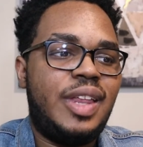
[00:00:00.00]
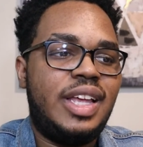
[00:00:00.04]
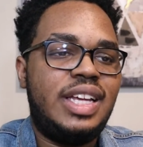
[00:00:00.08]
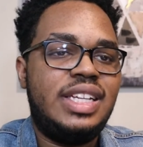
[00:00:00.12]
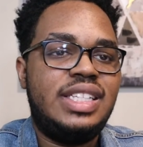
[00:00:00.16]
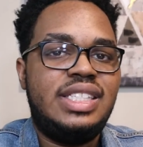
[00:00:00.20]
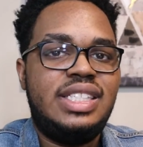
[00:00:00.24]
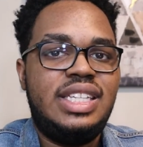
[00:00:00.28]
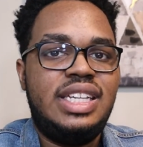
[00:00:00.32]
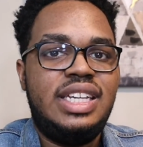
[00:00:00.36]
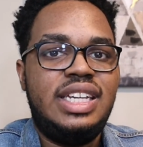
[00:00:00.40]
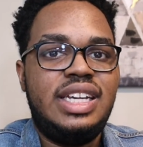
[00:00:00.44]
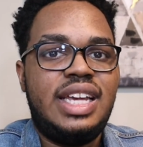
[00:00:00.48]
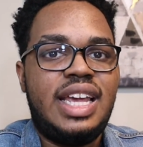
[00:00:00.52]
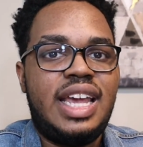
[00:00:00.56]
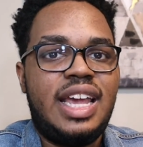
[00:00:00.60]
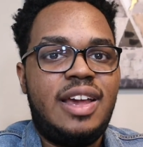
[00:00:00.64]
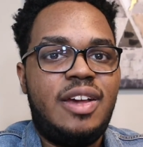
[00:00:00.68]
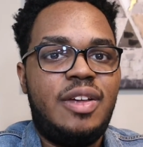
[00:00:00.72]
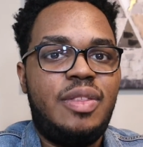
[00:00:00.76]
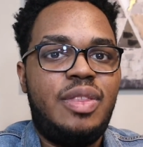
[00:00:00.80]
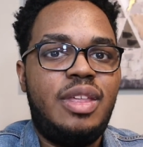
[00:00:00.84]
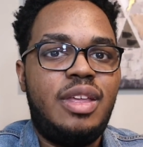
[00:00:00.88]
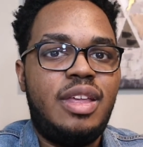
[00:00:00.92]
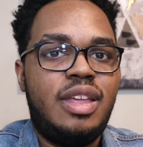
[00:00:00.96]
Like seeing
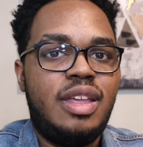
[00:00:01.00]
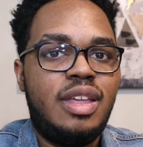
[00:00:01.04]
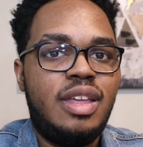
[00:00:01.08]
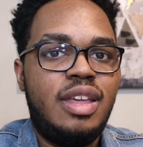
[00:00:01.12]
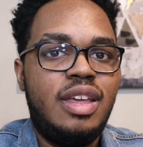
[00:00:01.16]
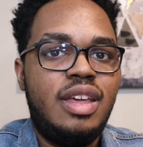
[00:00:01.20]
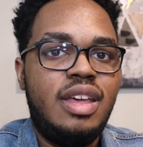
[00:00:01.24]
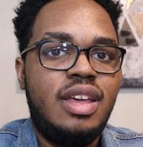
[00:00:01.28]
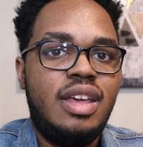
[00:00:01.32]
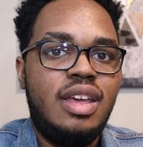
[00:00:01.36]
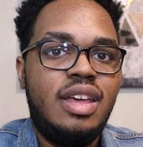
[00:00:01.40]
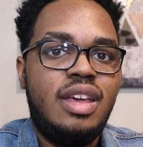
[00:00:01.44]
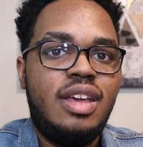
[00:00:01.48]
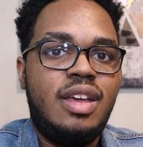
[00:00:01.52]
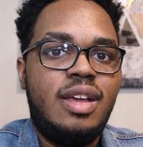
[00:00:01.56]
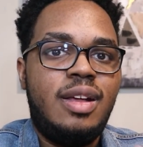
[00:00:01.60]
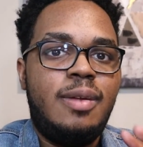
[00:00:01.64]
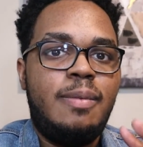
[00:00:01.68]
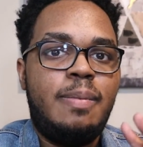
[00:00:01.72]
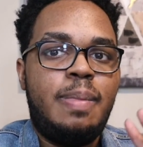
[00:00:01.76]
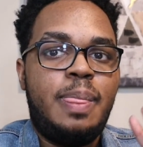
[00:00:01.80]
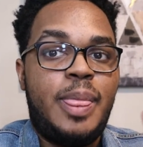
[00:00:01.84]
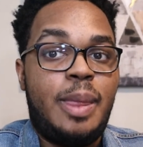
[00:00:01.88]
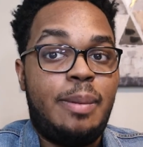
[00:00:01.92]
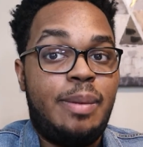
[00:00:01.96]
how the
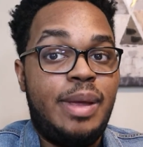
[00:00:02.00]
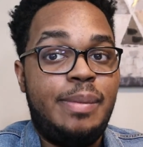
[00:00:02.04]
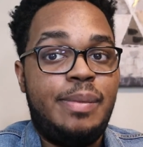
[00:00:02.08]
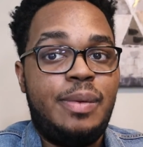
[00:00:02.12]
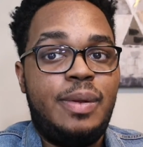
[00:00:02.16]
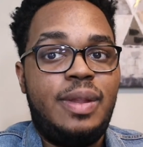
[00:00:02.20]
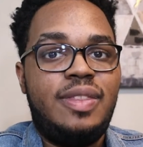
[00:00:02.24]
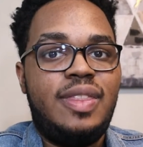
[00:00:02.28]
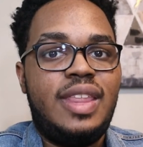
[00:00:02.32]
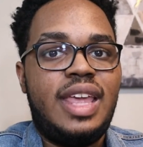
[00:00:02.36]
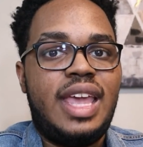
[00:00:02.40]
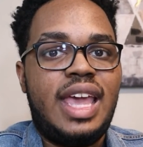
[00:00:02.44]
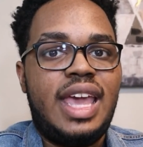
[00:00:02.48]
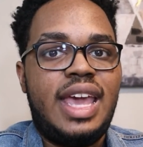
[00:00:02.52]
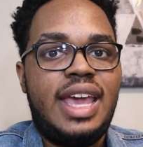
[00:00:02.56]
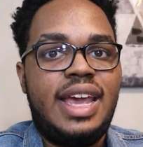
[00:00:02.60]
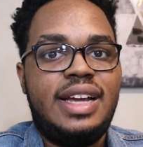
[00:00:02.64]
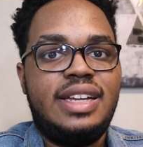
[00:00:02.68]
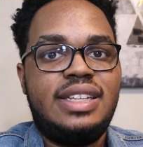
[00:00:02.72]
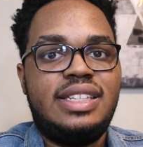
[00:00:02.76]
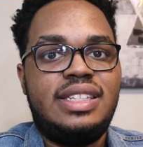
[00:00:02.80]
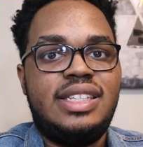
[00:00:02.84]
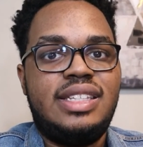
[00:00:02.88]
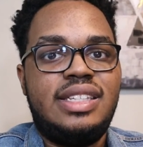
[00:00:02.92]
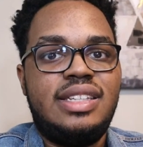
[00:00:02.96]
people in the
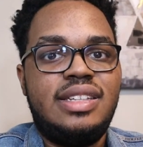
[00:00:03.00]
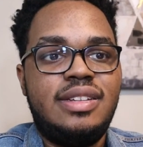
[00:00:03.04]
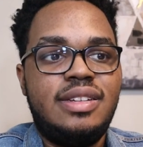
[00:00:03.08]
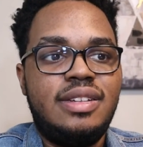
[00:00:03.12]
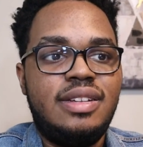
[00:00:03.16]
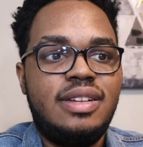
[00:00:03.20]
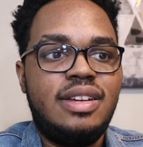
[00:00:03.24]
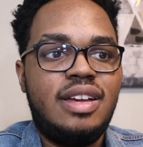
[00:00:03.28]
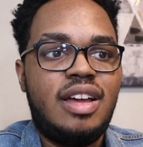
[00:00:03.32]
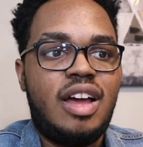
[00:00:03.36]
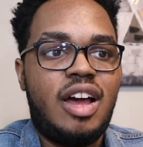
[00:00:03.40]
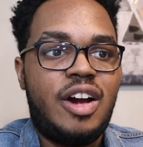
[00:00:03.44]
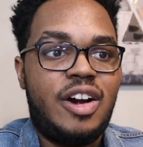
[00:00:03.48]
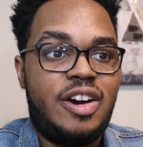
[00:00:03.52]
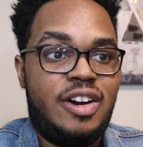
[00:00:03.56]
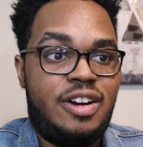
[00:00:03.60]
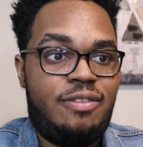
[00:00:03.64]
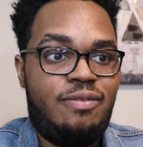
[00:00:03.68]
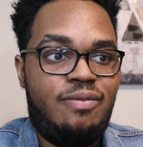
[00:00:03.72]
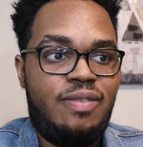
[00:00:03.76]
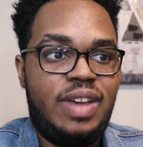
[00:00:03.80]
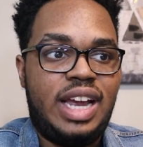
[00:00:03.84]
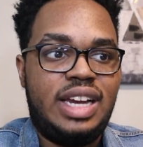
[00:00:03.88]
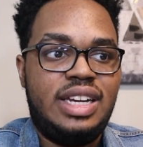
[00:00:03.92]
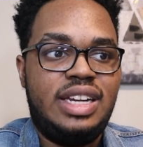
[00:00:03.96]
Hex are
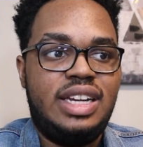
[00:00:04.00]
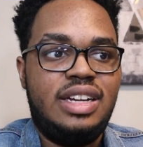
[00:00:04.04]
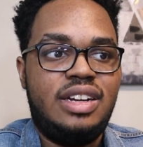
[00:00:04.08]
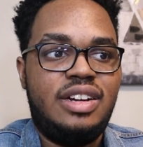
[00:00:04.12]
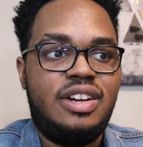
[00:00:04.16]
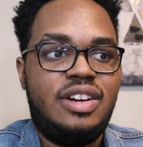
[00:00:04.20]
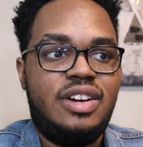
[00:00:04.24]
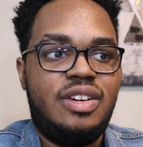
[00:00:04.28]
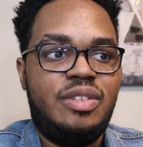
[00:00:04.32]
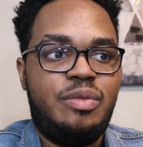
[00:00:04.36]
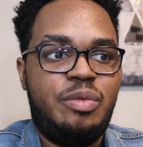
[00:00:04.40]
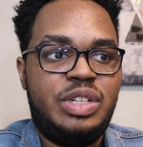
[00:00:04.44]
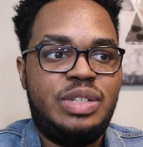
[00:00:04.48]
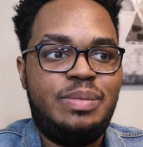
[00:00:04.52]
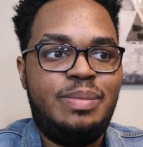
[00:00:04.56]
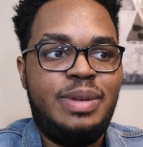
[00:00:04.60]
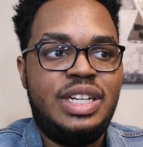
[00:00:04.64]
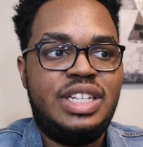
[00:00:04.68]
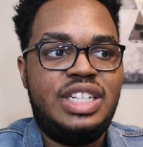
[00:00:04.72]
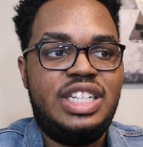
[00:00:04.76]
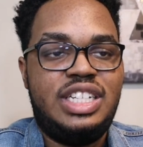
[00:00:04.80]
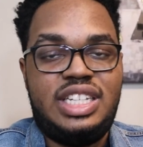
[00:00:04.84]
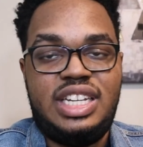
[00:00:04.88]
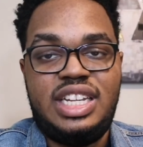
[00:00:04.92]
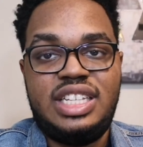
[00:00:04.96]
affecting her, which
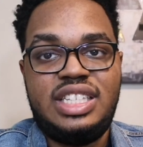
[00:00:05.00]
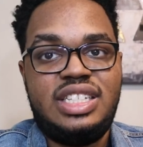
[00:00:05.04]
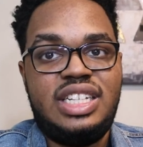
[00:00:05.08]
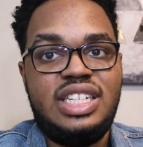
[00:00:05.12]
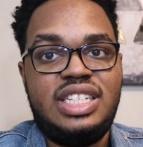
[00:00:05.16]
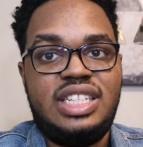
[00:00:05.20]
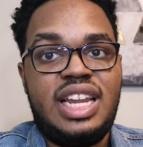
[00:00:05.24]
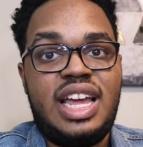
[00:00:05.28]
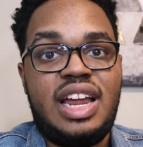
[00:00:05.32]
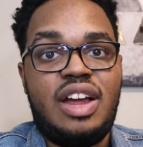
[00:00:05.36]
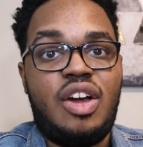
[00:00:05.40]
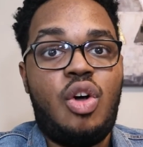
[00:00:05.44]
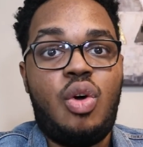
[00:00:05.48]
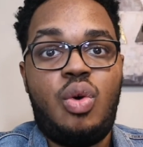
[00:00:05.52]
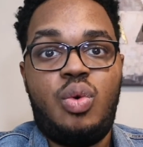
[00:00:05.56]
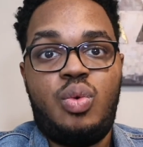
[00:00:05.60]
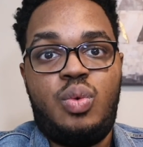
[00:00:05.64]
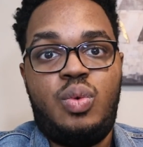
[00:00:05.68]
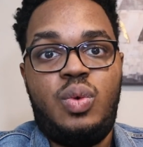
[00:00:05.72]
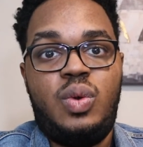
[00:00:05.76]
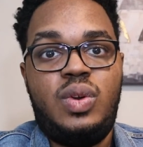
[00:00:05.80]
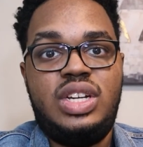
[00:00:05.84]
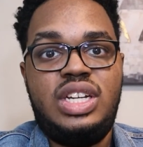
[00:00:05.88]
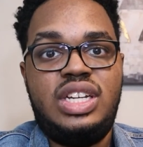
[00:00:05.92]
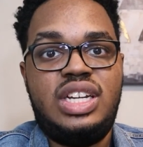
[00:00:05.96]
means she's not
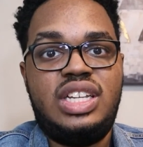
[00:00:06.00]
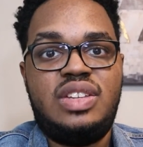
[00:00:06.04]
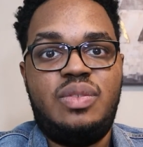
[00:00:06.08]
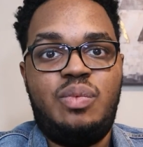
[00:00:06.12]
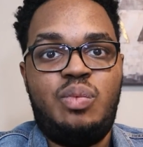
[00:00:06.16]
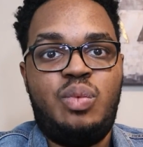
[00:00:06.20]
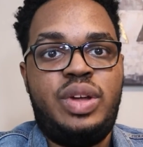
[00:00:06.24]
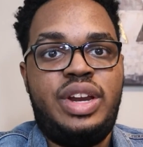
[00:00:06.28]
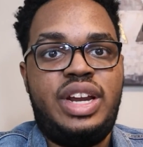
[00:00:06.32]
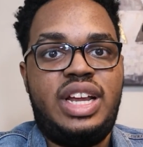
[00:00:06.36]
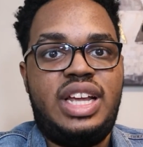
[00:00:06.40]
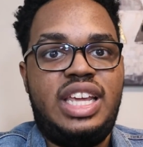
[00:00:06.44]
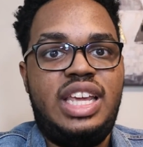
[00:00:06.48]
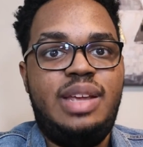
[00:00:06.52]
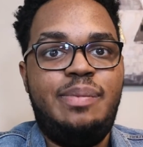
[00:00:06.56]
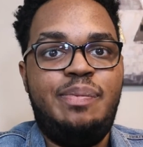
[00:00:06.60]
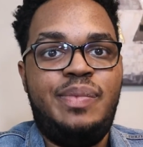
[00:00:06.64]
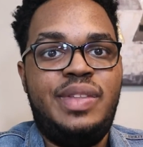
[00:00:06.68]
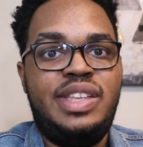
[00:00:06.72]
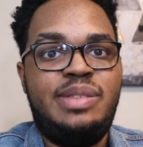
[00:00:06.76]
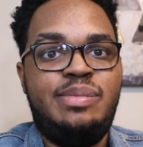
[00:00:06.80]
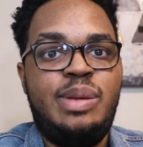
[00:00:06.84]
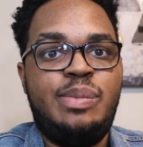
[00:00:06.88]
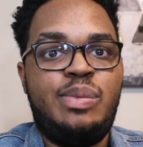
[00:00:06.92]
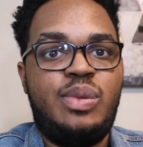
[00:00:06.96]
cold. She doesn't want to keep
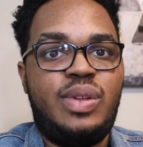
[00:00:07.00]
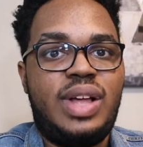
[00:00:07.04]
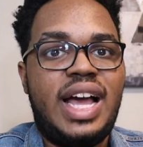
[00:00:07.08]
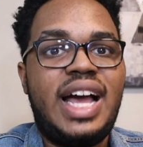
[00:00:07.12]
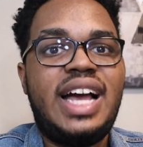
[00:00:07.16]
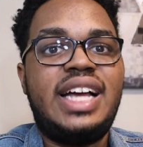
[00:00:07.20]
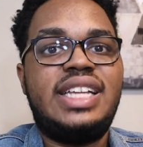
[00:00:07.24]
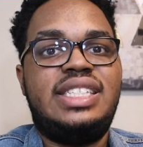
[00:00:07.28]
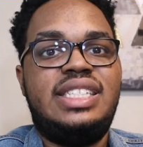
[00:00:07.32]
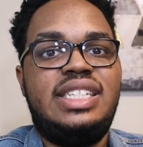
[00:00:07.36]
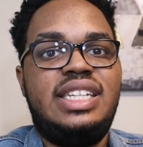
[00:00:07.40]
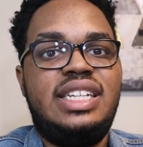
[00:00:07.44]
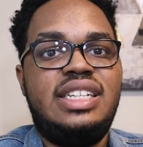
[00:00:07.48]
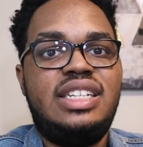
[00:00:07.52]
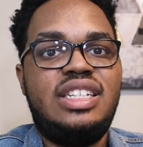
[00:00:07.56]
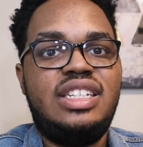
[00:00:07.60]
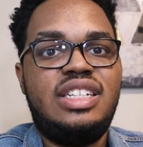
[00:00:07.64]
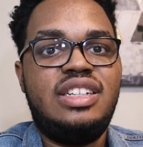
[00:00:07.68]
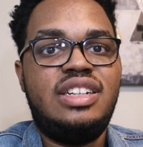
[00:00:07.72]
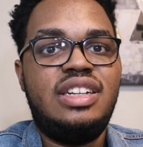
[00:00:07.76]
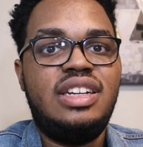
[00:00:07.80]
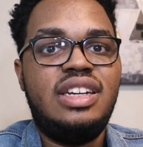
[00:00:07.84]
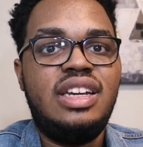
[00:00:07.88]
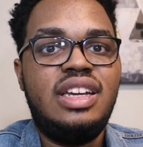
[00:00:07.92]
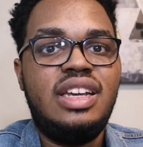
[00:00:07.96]
these people
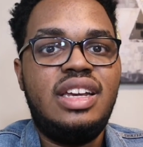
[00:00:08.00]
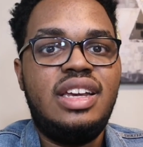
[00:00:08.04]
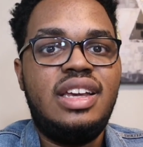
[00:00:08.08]
hostage.